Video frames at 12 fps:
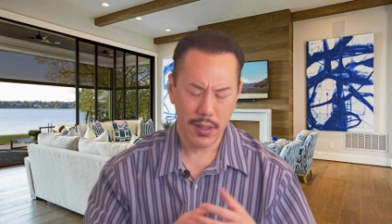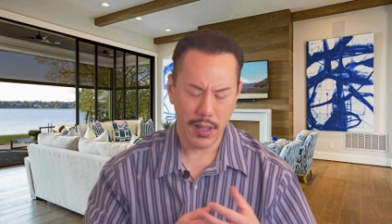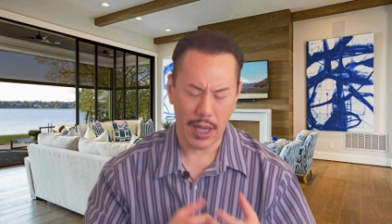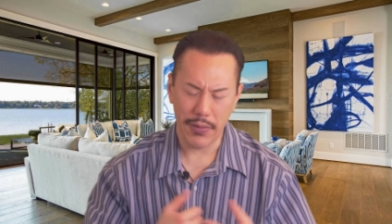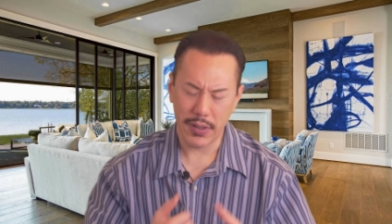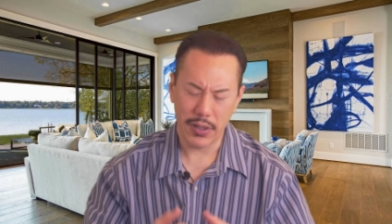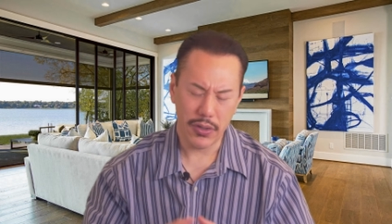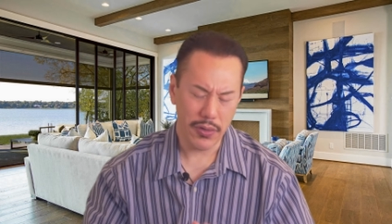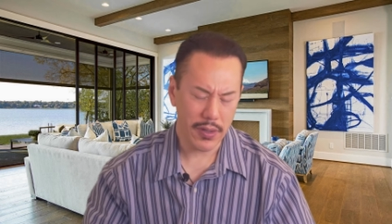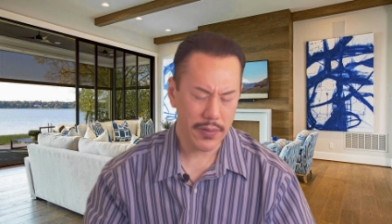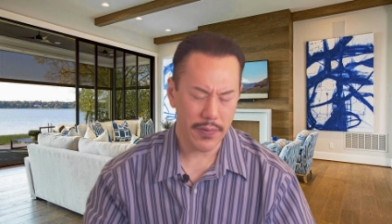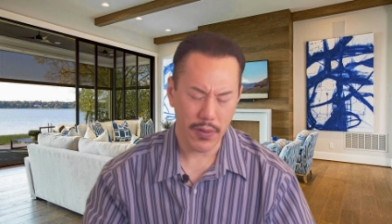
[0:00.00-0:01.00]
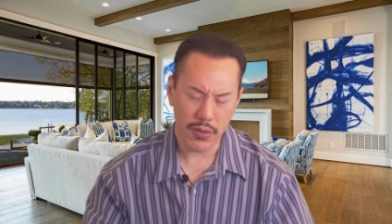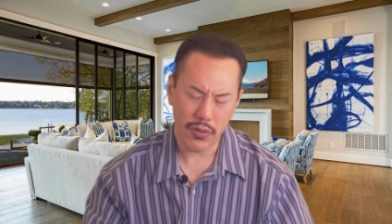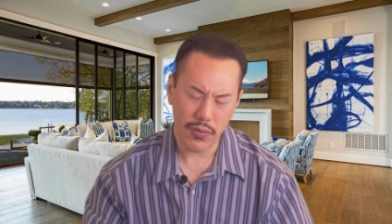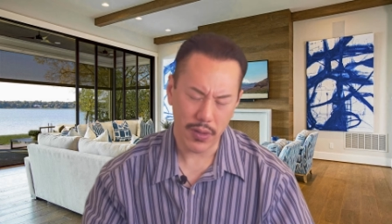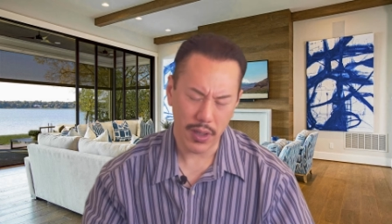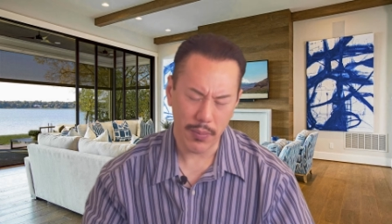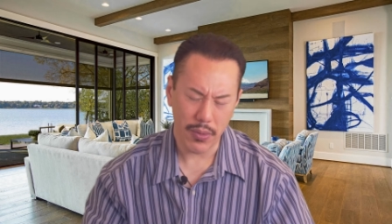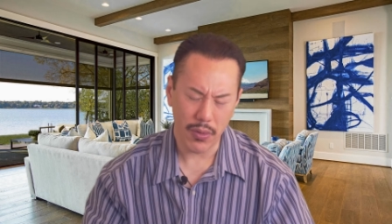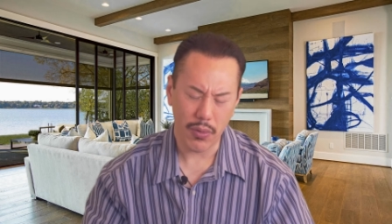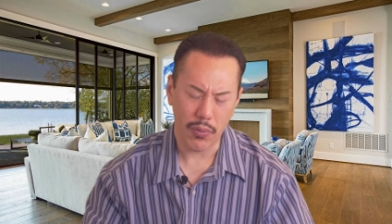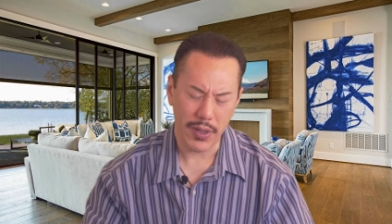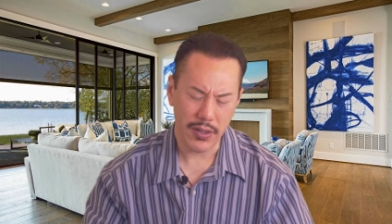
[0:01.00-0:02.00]
having to do this virtually, but
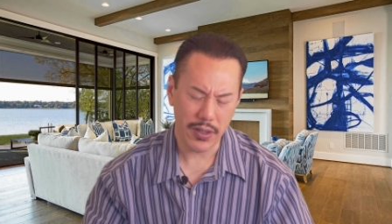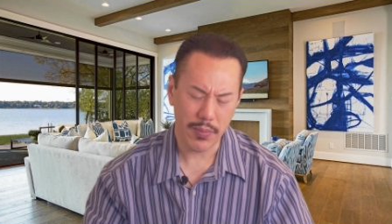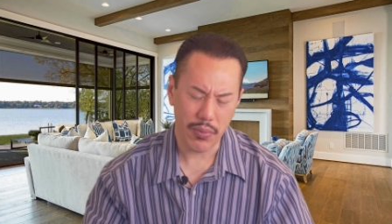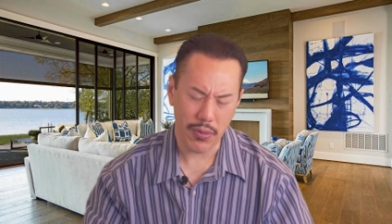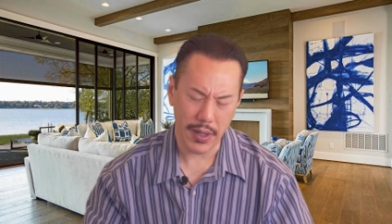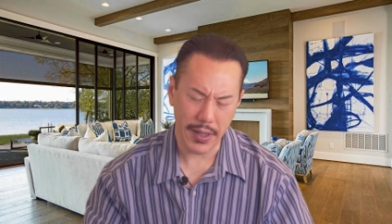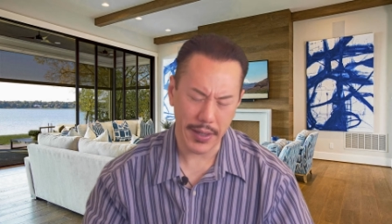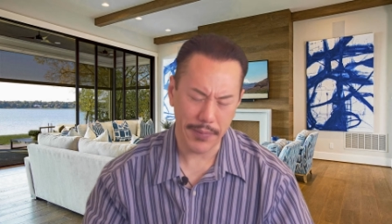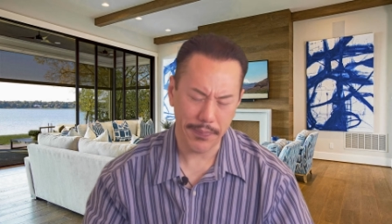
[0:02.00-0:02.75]
Lord, we just pray